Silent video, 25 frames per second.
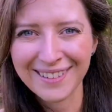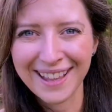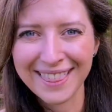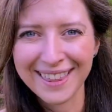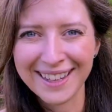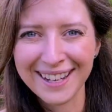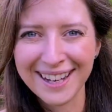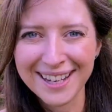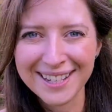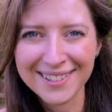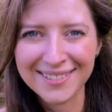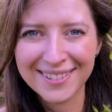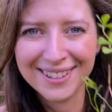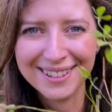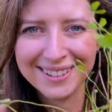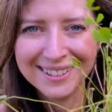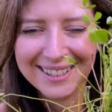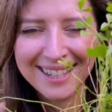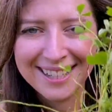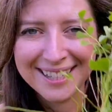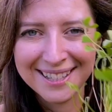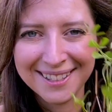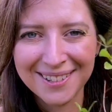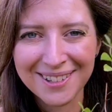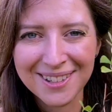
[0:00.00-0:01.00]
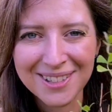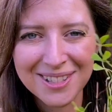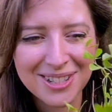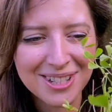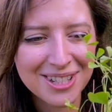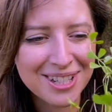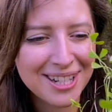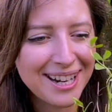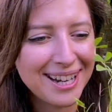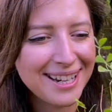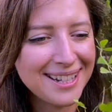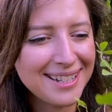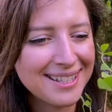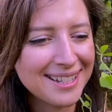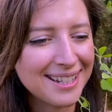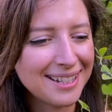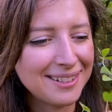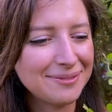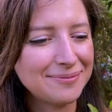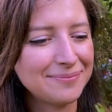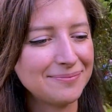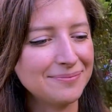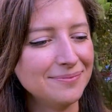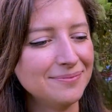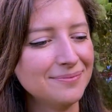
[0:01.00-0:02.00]
The next one is an
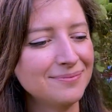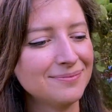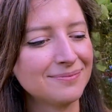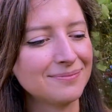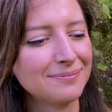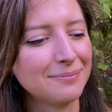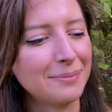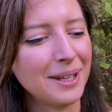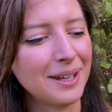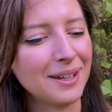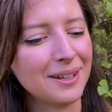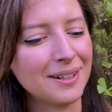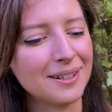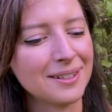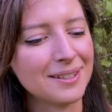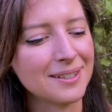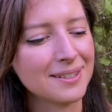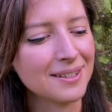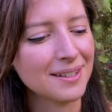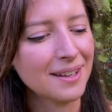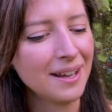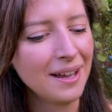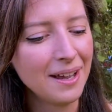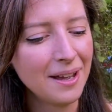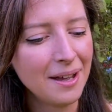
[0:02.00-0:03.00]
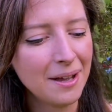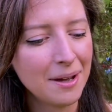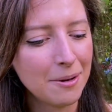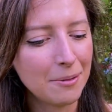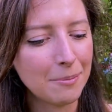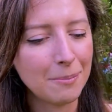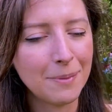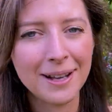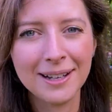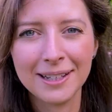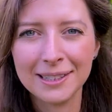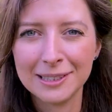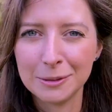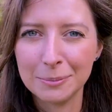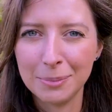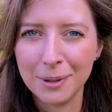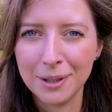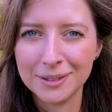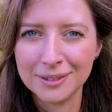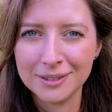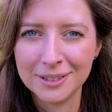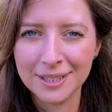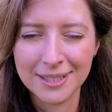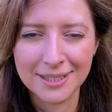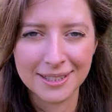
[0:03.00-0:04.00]
oxygenator because my little
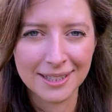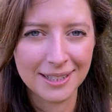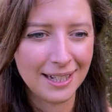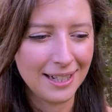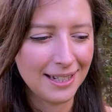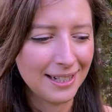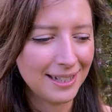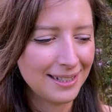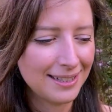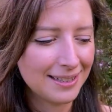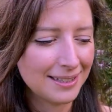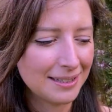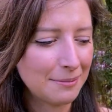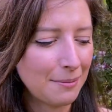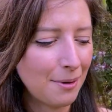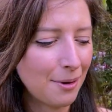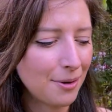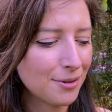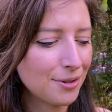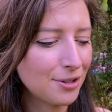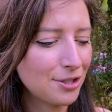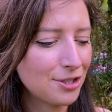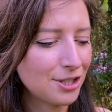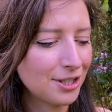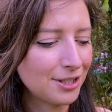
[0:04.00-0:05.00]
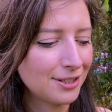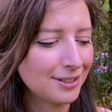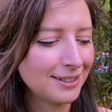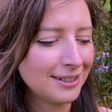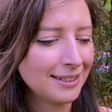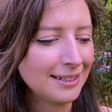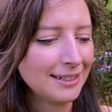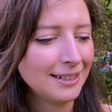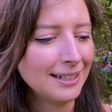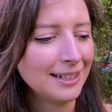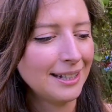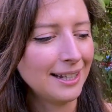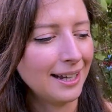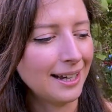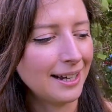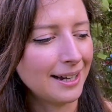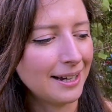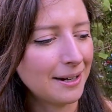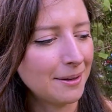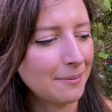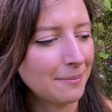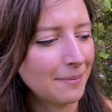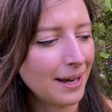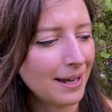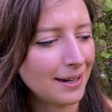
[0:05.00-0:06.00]
pond is going to need some oxygen,
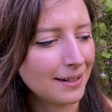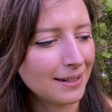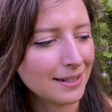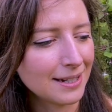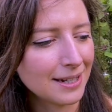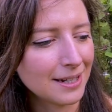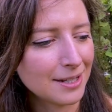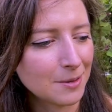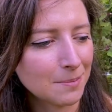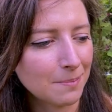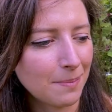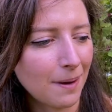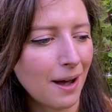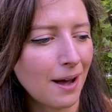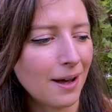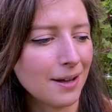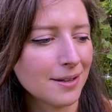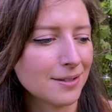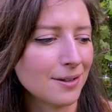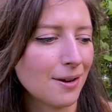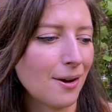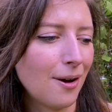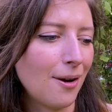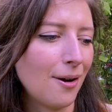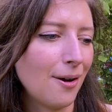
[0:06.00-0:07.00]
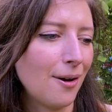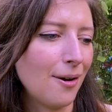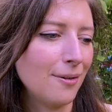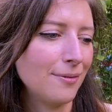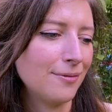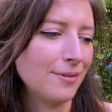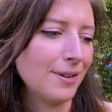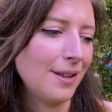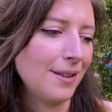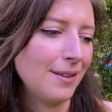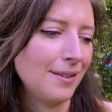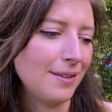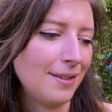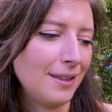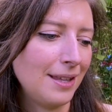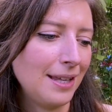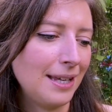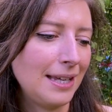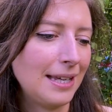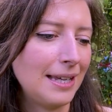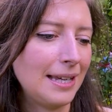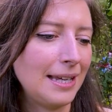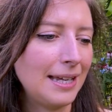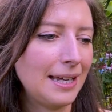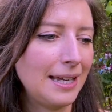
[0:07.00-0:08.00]
and it's part of
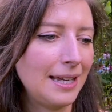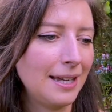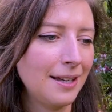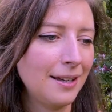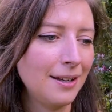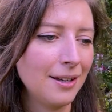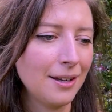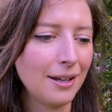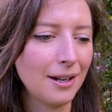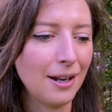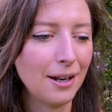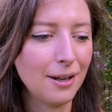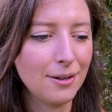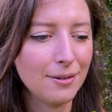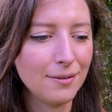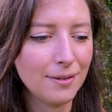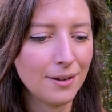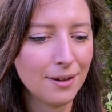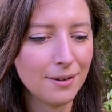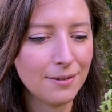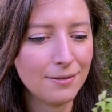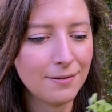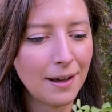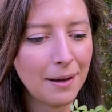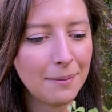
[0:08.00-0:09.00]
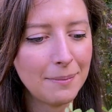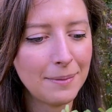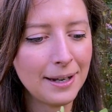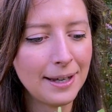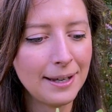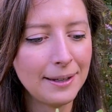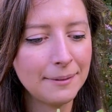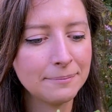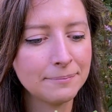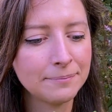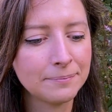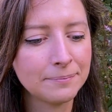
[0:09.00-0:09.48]
the clover family.